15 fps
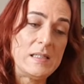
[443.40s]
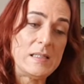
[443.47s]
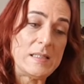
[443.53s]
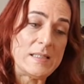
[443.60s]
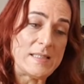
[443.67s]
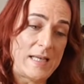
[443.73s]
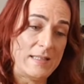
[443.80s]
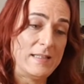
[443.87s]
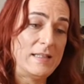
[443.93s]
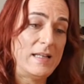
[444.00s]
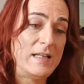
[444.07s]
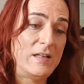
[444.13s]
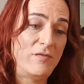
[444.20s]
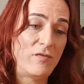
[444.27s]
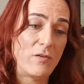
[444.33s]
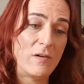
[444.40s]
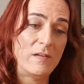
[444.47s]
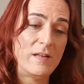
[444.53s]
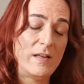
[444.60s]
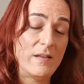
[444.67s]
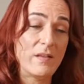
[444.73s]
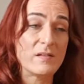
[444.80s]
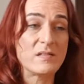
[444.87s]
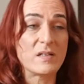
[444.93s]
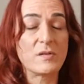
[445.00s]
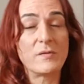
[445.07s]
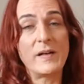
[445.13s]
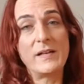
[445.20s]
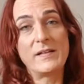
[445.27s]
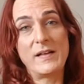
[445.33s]
Saturday the fourteenth is a
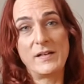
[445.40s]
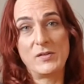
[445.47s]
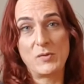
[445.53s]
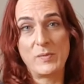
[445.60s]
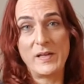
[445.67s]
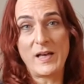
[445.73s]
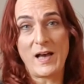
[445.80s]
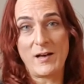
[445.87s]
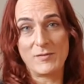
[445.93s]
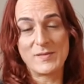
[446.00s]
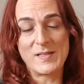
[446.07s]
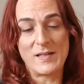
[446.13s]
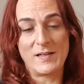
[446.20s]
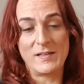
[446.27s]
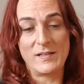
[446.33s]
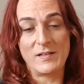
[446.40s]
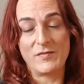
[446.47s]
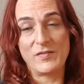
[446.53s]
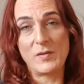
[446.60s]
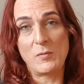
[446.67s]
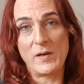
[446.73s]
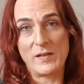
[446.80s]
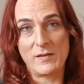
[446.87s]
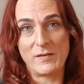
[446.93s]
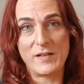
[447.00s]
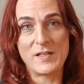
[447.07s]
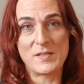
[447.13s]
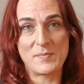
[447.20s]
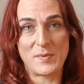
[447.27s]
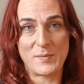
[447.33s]
great day to be outside, if the weather
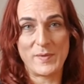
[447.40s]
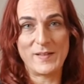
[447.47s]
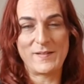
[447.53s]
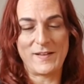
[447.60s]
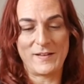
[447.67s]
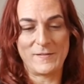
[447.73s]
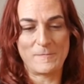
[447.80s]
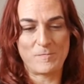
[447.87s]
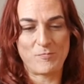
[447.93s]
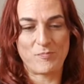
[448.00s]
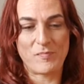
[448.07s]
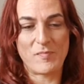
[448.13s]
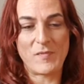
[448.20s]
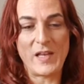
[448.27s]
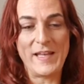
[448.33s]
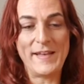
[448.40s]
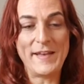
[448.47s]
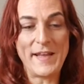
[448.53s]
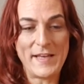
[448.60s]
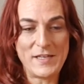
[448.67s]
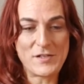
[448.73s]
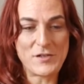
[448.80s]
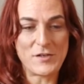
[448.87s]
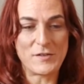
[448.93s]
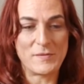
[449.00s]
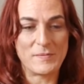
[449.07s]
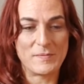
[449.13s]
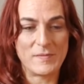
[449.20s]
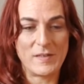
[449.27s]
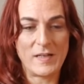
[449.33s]
is permitting, in nature,
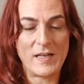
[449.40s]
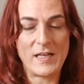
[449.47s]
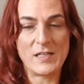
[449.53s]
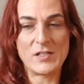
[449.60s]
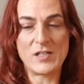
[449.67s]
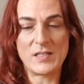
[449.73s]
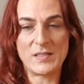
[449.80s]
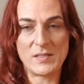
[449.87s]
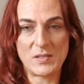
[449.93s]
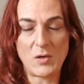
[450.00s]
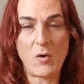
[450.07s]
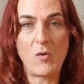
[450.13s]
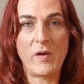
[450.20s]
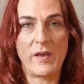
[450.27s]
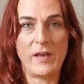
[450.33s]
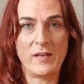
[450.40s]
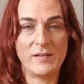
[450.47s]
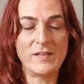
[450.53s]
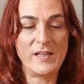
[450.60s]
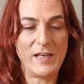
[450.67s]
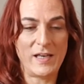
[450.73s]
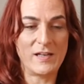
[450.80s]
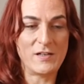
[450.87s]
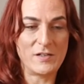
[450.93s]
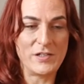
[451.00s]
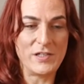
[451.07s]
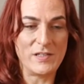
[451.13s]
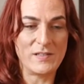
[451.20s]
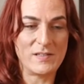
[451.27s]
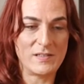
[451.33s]
and just soak in the
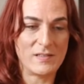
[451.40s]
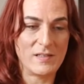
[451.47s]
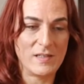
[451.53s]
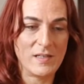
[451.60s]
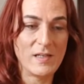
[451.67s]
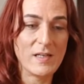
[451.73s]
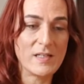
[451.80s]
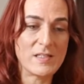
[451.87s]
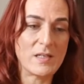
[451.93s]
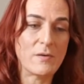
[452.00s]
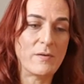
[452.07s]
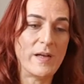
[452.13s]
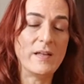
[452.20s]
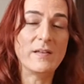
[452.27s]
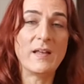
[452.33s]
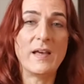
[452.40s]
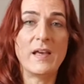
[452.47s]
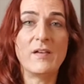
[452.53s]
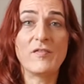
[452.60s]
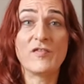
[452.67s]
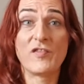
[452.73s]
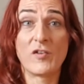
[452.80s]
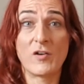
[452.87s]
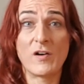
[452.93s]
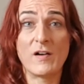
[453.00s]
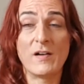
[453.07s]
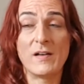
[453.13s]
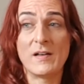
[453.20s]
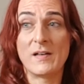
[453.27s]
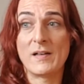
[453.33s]
energies. It's a great day for
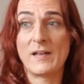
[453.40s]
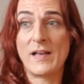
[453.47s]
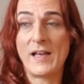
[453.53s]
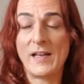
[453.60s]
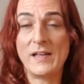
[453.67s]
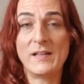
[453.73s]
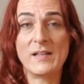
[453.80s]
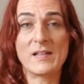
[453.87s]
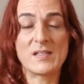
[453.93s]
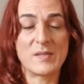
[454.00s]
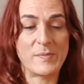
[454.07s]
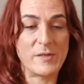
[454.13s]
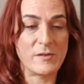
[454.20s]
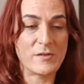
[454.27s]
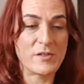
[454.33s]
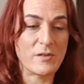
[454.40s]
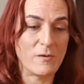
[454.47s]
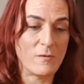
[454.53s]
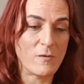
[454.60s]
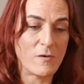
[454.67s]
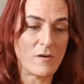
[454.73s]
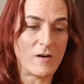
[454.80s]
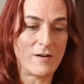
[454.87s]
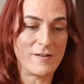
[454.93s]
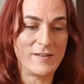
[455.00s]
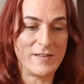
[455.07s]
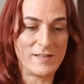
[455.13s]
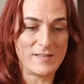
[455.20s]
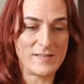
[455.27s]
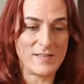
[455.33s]
anything spiritual or
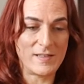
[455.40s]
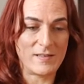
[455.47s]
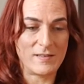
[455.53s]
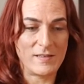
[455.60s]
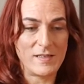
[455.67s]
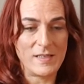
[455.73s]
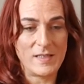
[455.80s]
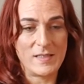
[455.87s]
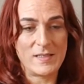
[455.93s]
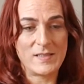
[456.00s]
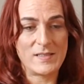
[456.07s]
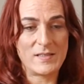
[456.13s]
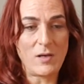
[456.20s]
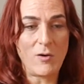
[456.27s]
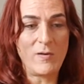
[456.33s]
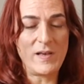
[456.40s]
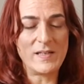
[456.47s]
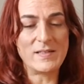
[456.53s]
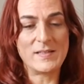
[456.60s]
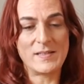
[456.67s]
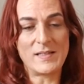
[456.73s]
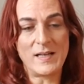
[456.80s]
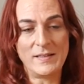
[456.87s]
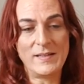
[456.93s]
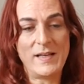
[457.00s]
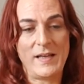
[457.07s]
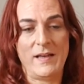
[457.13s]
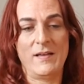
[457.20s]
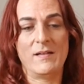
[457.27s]
artistic. So is Sunday,